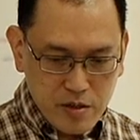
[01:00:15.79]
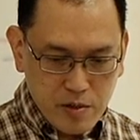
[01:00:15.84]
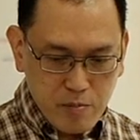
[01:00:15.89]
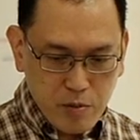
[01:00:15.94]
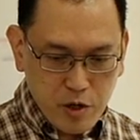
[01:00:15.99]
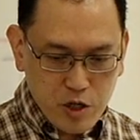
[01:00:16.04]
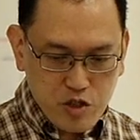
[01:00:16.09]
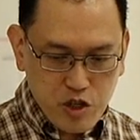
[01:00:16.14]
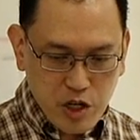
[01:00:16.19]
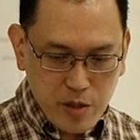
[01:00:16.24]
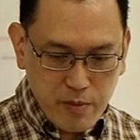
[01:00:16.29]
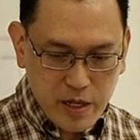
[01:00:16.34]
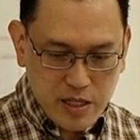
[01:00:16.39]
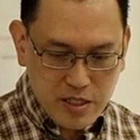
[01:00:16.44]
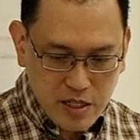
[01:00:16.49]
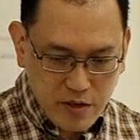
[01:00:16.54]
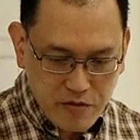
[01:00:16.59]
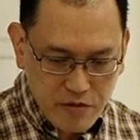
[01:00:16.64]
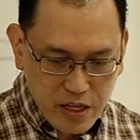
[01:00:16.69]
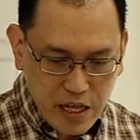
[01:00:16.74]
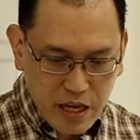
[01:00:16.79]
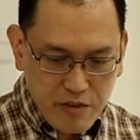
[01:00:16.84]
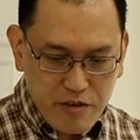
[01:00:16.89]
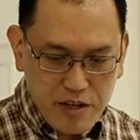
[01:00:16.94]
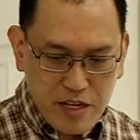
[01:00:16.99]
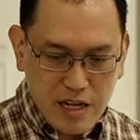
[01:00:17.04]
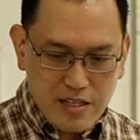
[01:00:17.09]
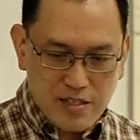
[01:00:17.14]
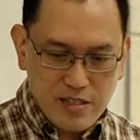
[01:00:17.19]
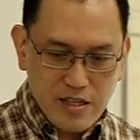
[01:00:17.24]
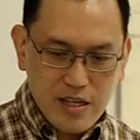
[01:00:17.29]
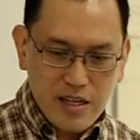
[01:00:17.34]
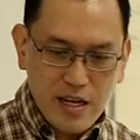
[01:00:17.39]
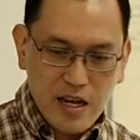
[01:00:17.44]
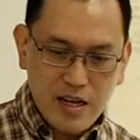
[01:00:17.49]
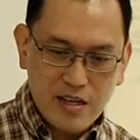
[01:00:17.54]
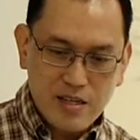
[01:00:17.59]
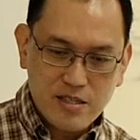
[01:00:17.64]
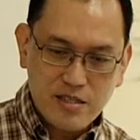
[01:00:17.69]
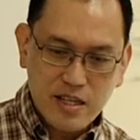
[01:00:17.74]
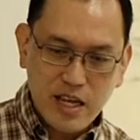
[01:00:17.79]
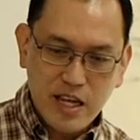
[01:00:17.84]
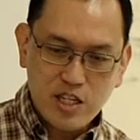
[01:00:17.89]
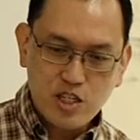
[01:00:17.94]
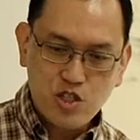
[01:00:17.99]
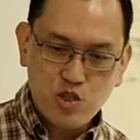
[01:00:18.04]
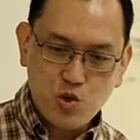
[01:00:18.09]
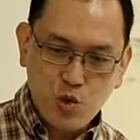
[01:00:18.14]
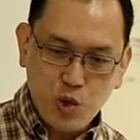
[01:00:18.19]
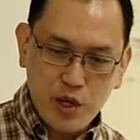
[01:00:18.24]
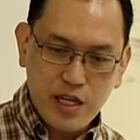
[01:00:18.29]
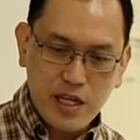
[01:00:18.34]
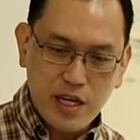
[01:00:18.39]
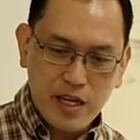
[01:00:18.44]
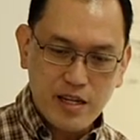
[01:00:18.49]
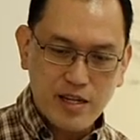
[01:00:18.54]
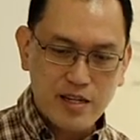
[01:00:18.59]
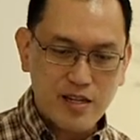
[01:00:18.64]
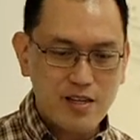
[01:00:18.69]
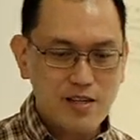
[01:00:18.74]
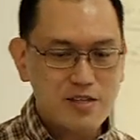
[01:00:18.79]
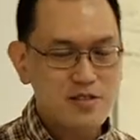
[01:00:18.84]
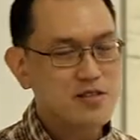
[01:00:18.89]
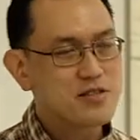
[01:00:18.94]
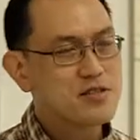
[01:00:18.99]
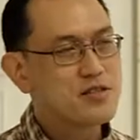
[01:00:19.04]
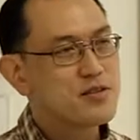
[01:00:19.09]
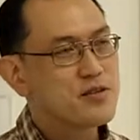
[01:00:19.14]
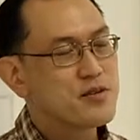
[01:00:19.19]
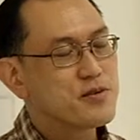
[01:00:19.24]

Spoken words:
portray myself in everlasting colors, aged 28 years."